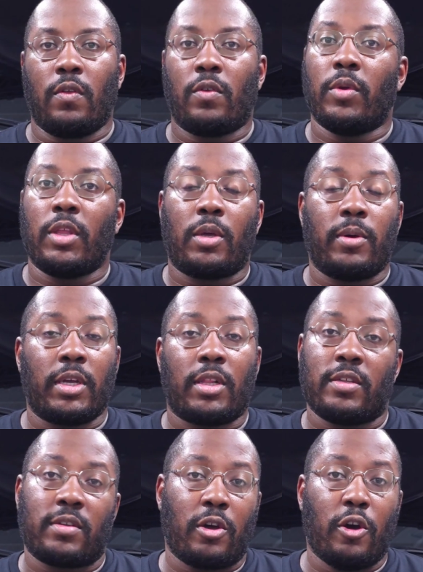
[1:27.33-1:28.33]
So really quick,
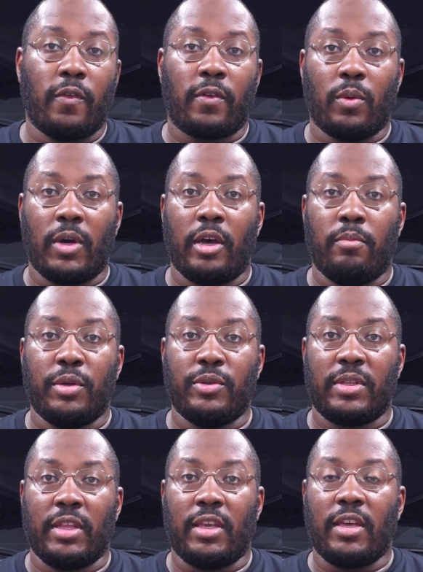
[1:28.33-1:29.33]
let's go over what a
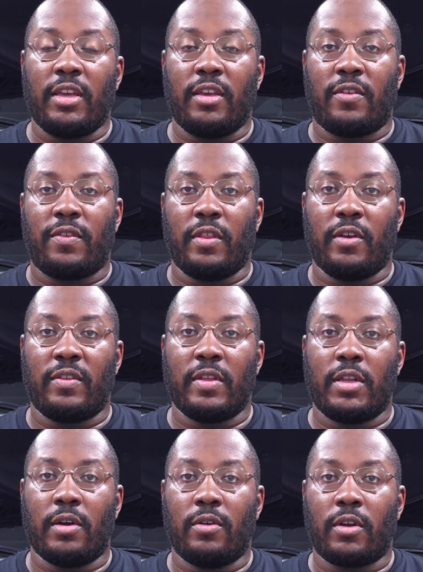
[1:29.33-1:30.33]
boost leak is for those
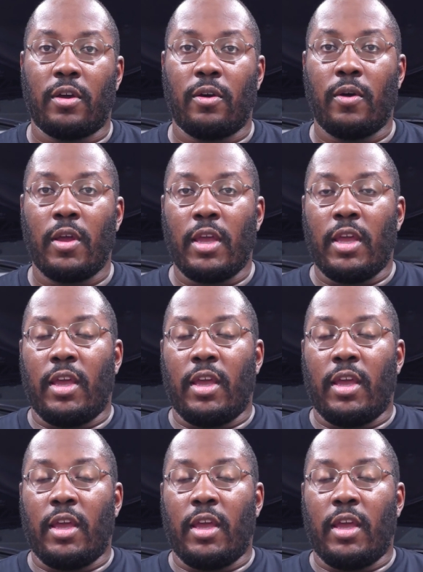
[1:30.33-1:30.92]
that don't know.